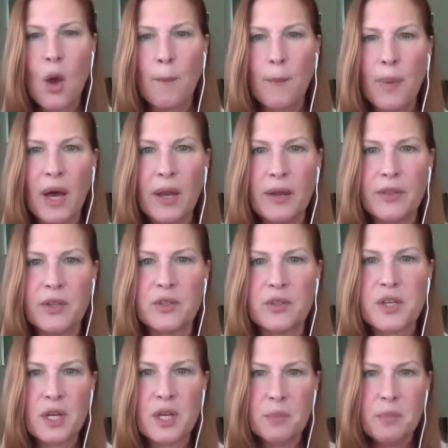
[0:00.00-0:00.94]
but
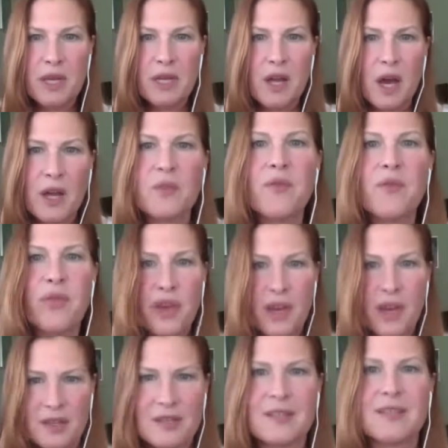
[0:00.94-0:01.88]
there's going to be none of
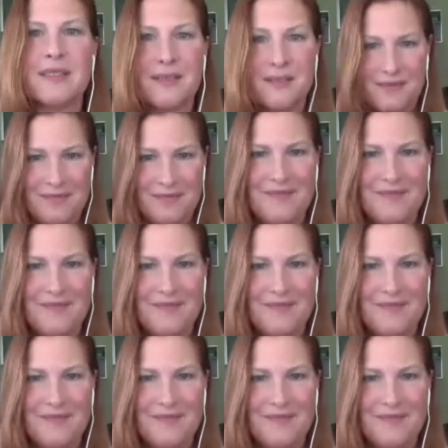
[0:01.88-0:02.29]
this.